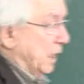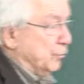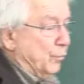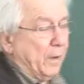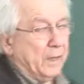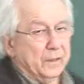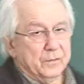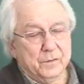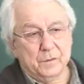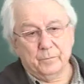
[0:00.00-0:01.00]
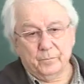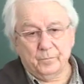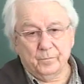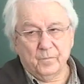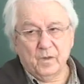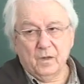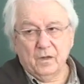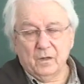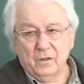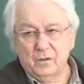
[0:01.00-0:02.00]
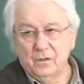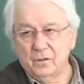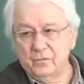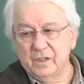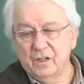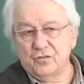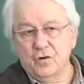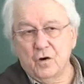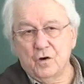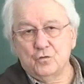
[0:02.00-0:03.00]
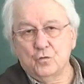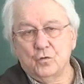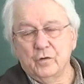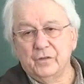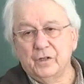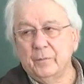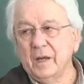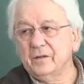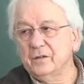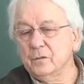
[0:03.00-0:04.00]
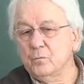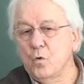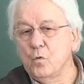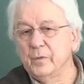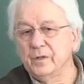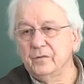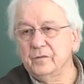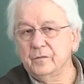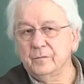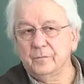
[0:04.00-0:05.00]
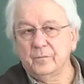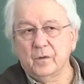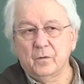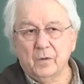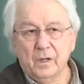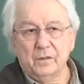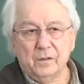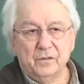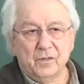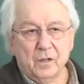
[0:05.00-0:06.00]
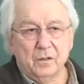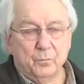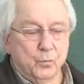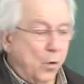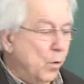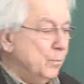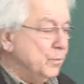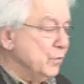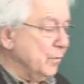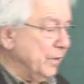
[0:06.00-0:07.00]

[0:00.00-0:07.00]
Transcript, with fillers: the electromagnetism either with a charge or with a magnetic moment right? These are the probes of